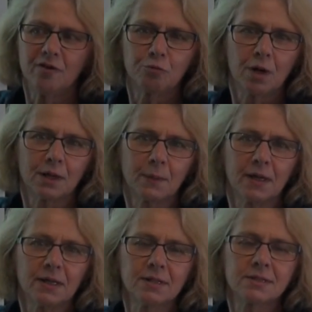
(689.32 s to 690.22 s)
of
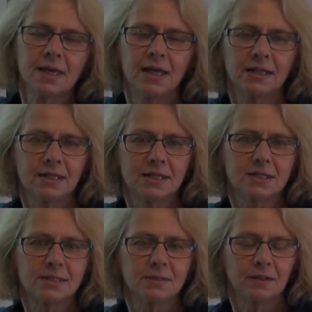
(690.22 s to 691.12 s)
pragmatics, and it
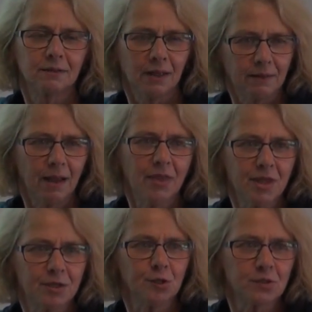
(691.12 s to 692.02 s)
is, I, I
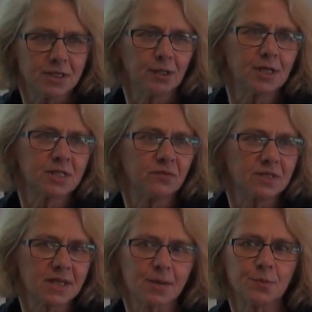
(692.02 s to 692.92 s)
think you'll see lots of
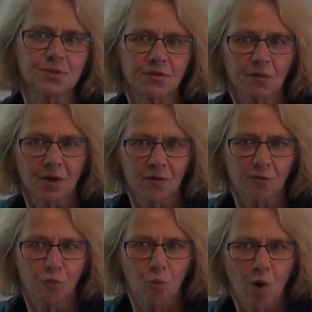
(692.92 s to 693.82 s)
examples of,
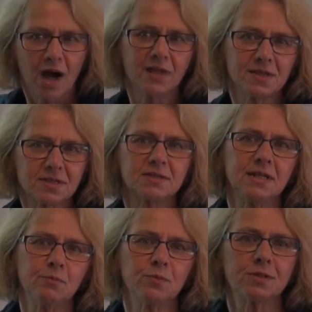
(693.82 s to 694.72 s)
of why this
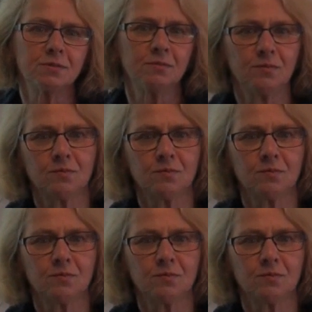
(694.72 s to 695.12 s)
seems